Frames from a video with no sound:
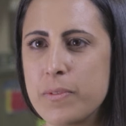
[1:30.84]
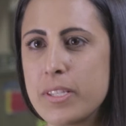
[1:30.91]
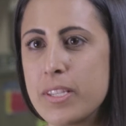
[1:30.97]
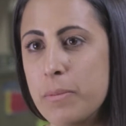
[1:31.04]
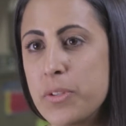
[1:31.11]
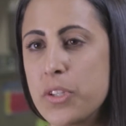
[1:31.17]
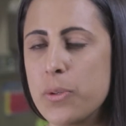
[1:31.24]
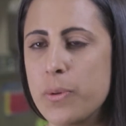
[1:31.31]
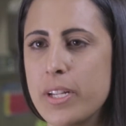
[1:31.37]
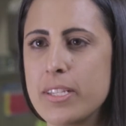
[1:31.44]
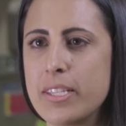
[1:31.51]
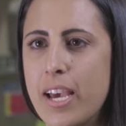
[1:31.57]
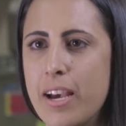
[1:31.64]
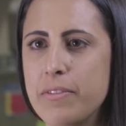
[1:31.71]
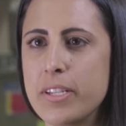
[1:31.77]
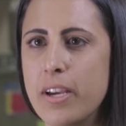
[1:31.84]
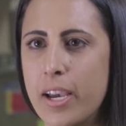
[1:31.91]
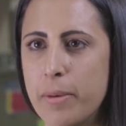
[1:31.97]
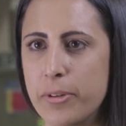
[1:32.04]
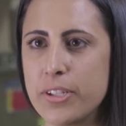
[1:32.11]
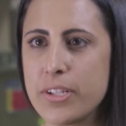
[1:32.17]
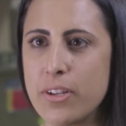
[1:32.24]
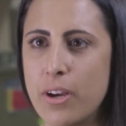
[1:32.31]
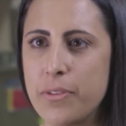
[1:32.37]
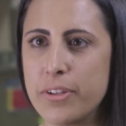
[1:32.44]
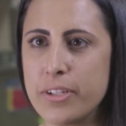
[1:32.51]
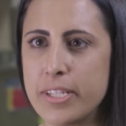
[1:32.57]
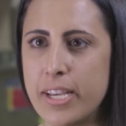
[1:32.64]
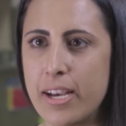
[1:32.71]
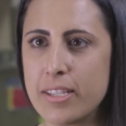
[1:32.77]
Some students have timers on
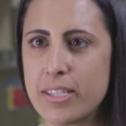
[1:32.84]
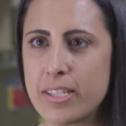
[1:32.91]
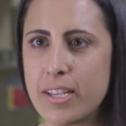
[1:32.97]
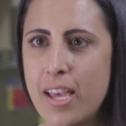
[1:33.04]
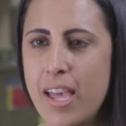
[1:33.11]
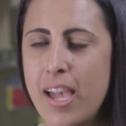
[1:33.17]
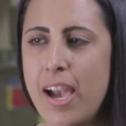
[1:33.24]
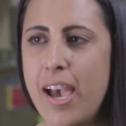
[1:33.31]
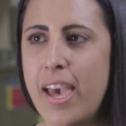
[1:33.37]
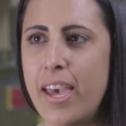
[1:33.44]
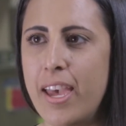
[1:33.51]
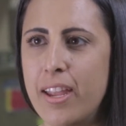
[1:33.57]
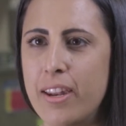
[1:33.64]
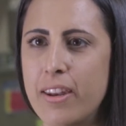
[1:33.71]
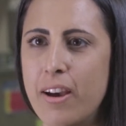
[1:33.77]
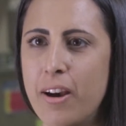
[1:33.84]
their desk and